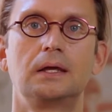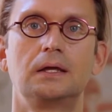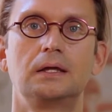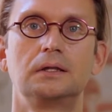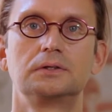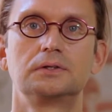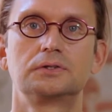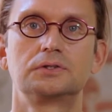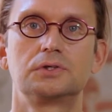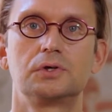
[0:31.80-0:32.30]

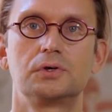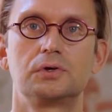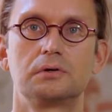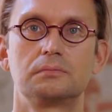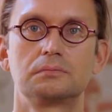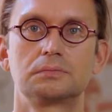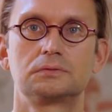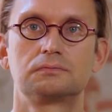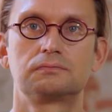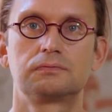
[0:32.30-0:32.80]
the
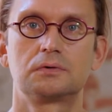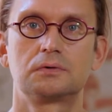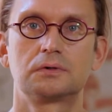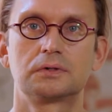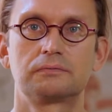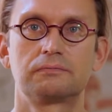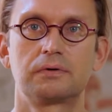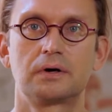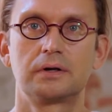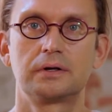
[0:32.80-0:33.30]
terms for
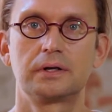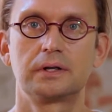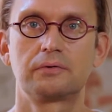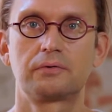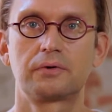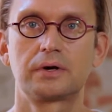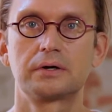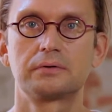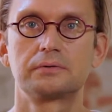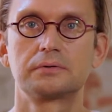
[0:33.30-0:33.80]
the funding
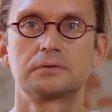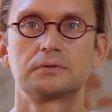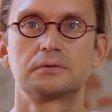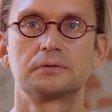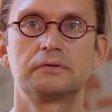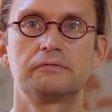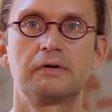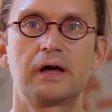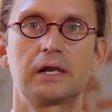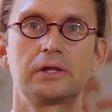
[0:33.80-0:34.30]
round,
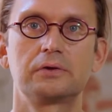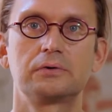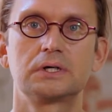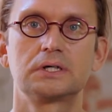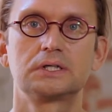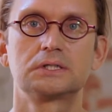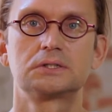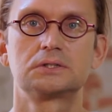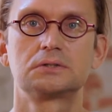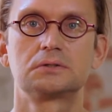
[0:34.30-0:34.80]
the
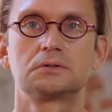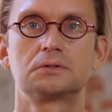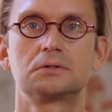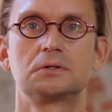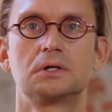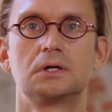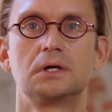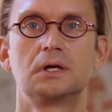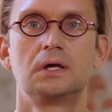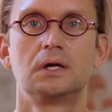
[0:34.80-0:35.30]

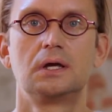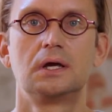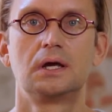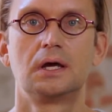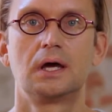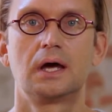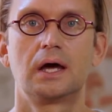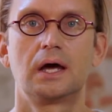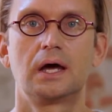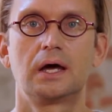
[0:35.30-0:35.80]
valuation,
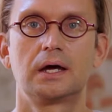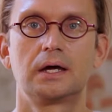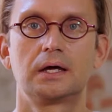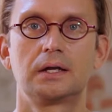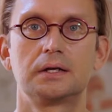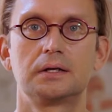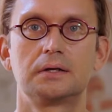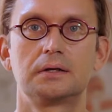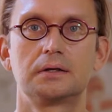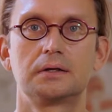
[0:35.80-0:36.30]

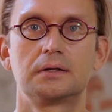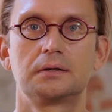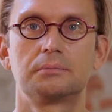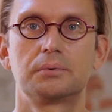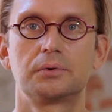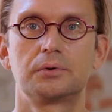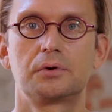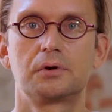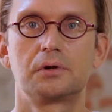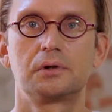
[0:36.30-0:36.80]
and
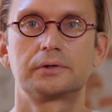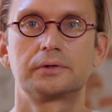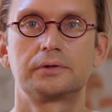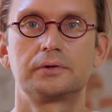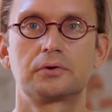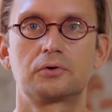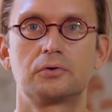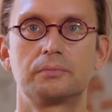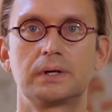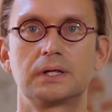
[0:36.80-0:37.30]
put all the
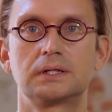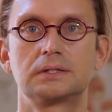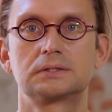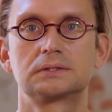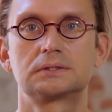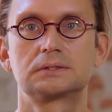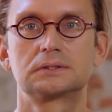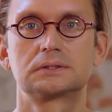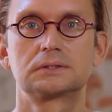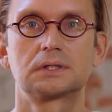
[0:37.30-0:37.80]

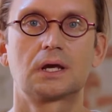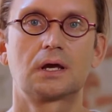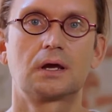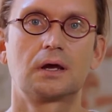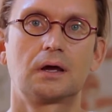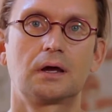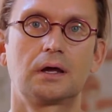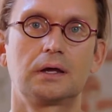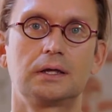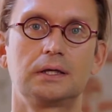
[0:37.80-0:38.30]
documents
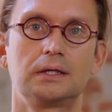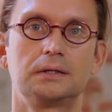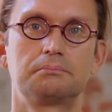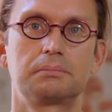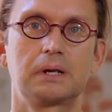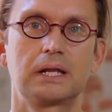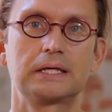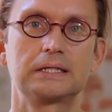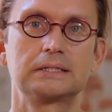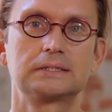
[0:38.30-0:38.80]
in
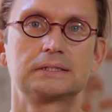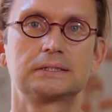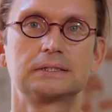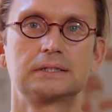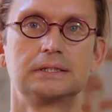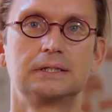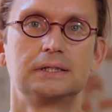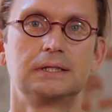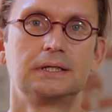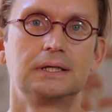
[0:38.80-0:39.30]
place
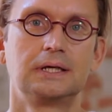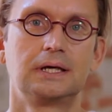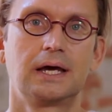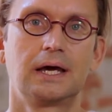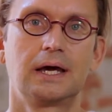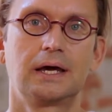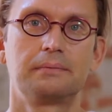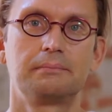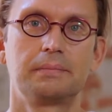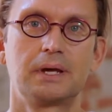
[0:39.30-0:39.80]

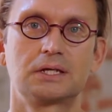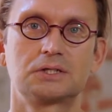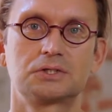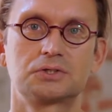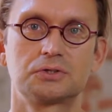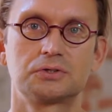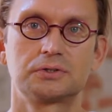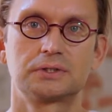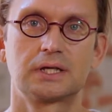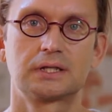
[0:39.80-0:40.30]
and make
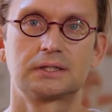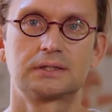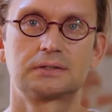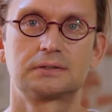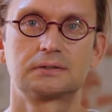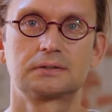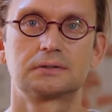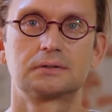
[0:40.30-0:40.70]
sure that